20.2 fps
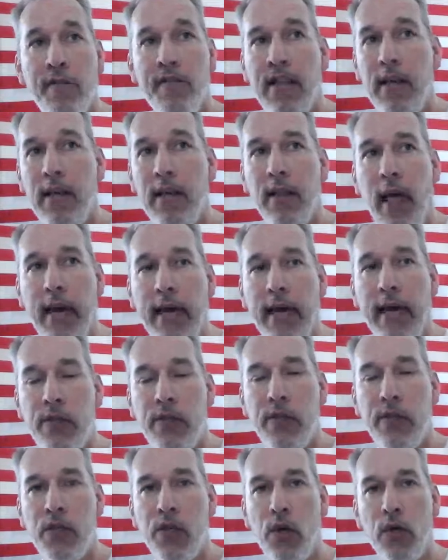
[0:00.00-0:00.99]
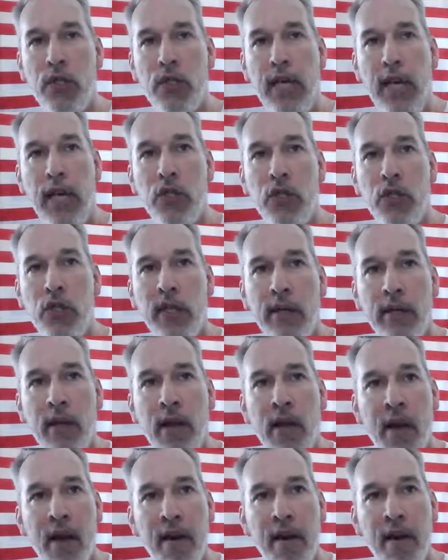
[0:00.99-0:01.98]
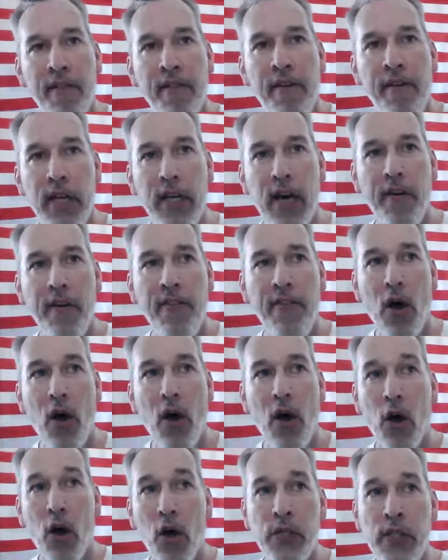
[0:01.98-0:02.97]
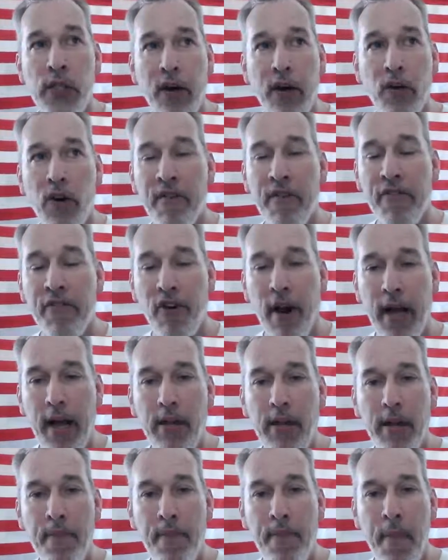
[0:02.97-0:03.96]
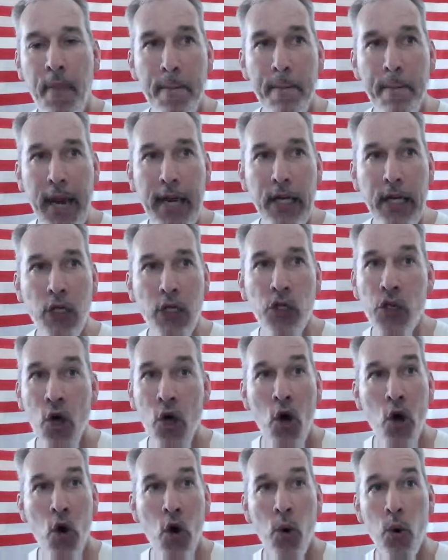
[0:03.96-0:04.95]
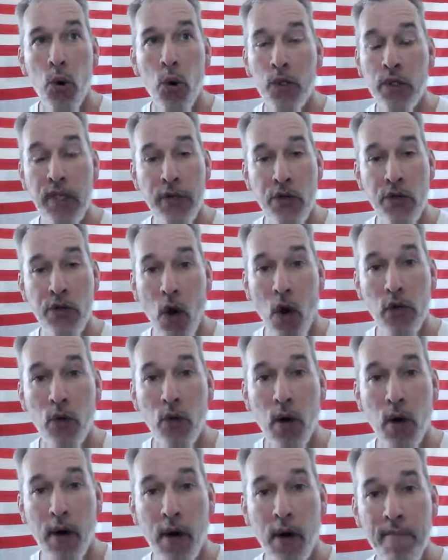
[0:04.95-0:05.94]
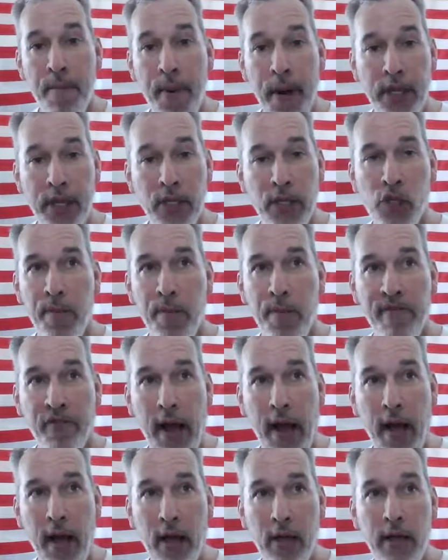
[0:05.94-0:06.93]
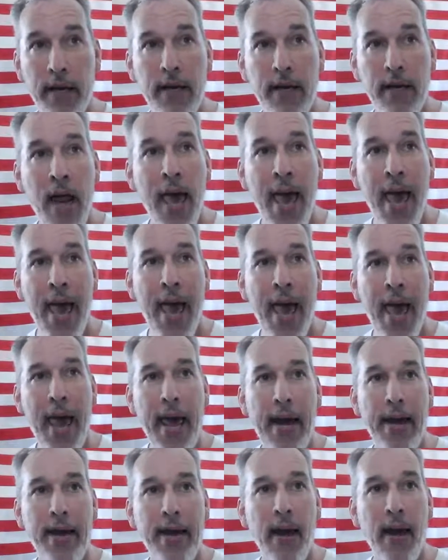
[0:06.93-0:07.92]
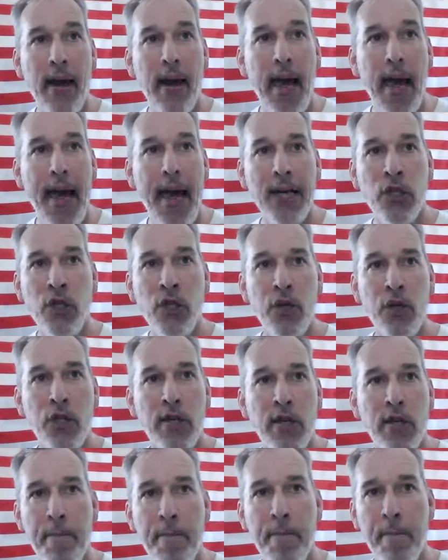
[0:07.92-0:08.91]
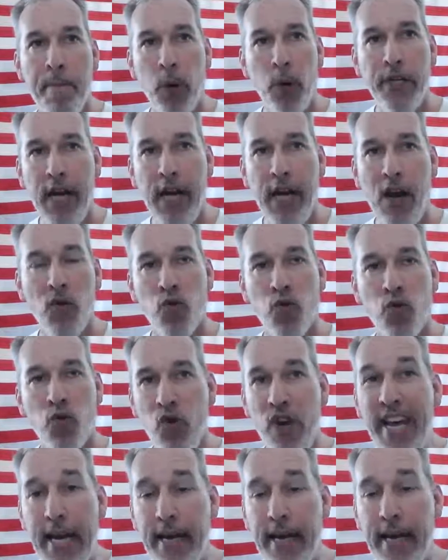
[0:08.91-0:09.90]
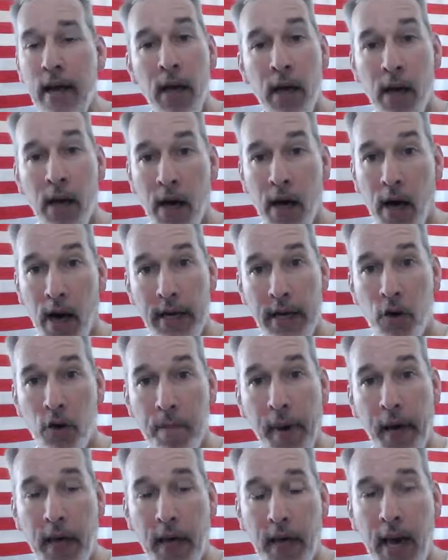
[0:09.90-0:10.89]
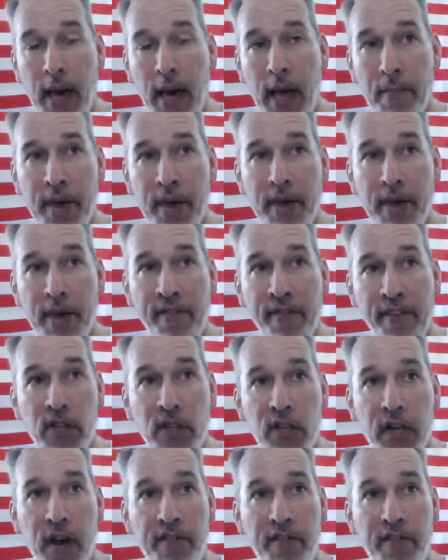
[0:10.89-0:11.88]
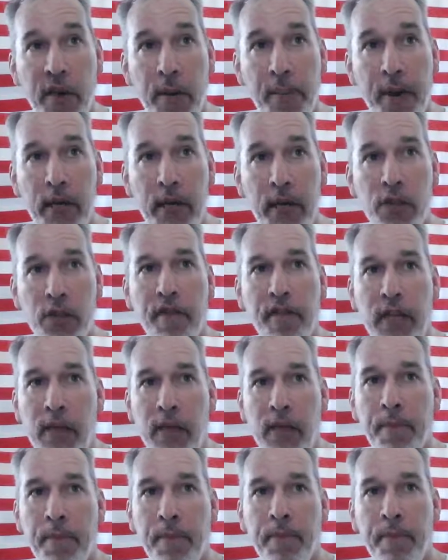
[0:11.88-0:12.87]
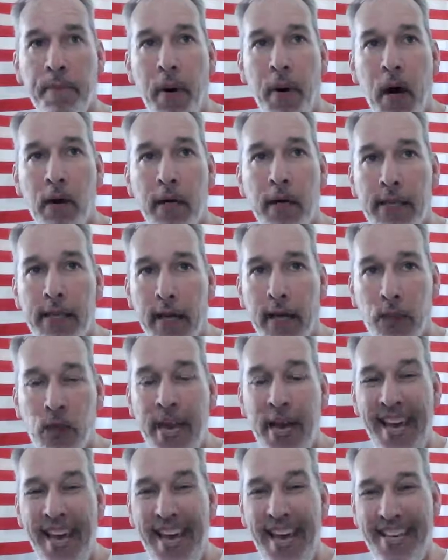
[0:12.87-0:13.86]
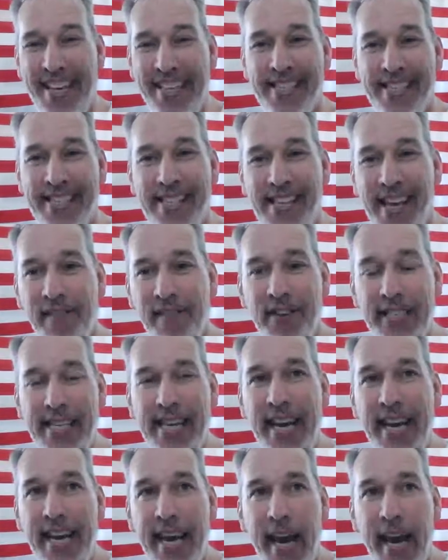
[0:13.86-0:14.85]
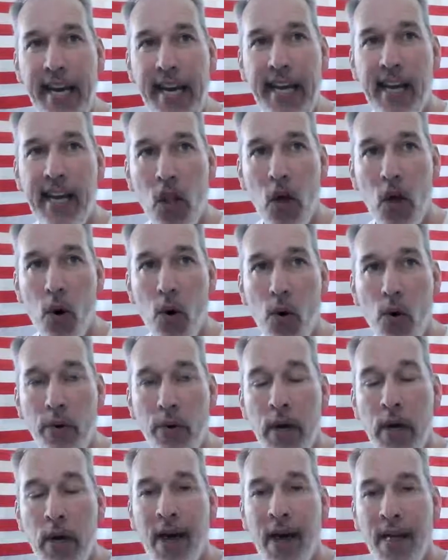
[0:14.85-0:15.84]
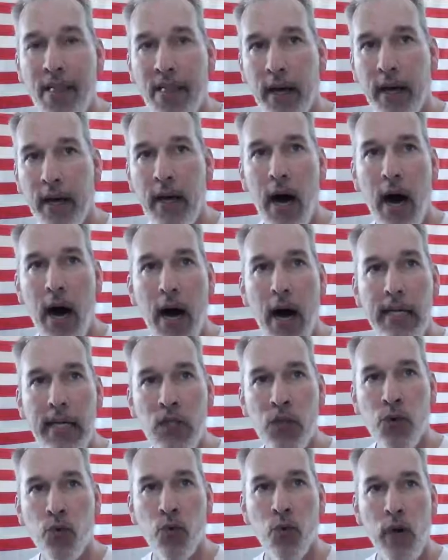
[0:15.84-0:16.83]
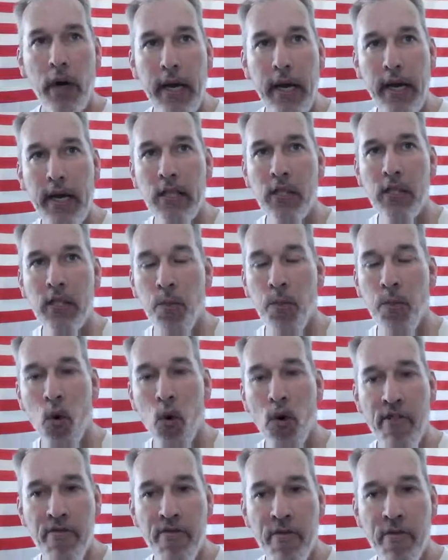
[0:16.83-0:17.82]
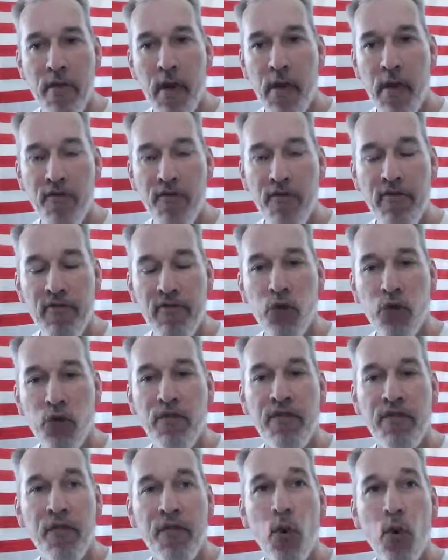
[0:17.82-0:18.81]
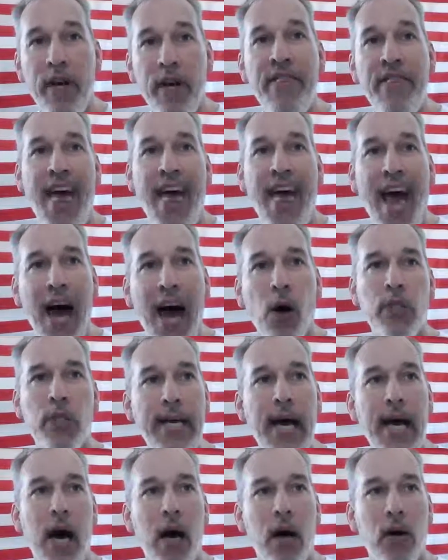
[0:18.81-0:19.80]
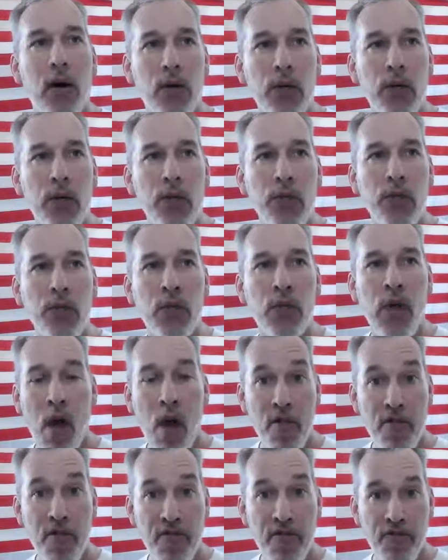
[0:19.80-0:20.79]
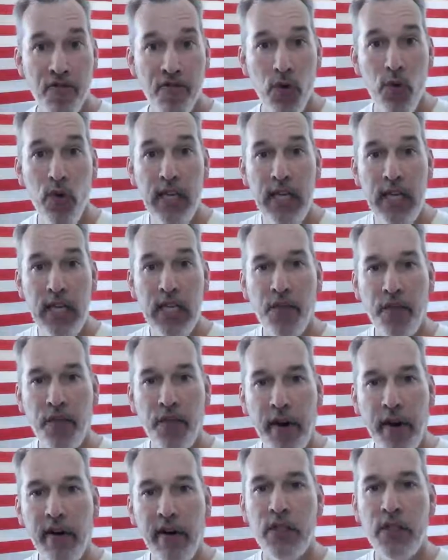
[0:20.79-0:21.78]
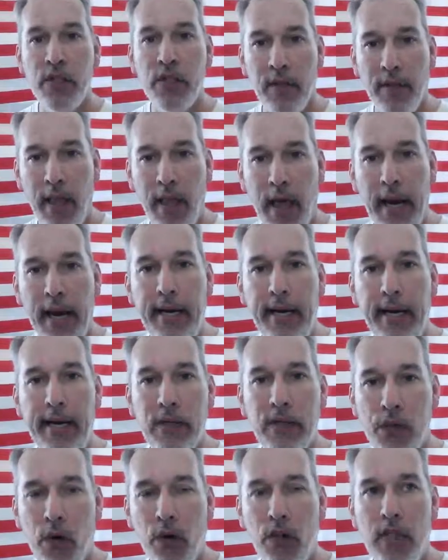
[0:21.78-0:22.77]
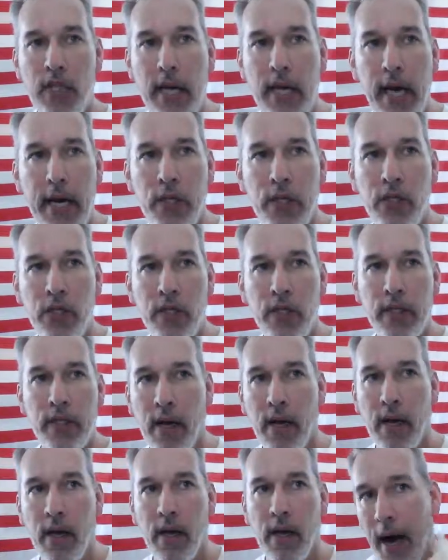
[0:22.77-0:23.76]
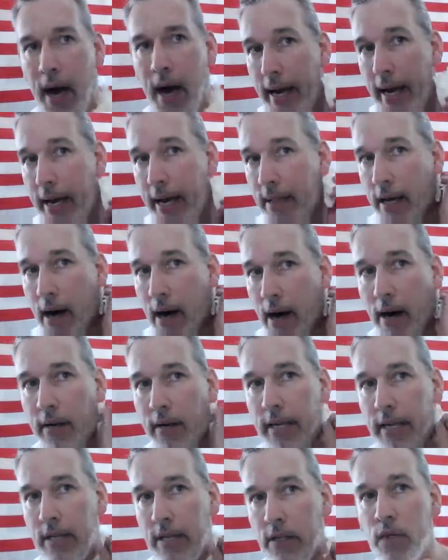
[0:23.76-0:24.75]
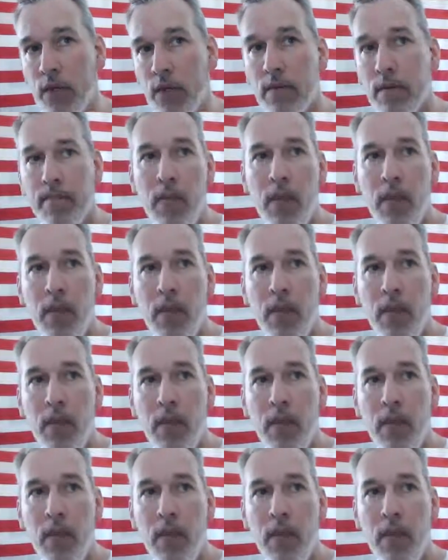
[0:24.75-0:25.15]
of the Ladies Association in Philadelphia are Sarah Franklin Bache, who is the daughter of Benjamin Franklin, and Esther DeBert Reed, another big name in Philadelphia and Pennsylvania politics. In 1780 alone, the colonies raised more than $340,000 through these various ladies' associations in the colonies.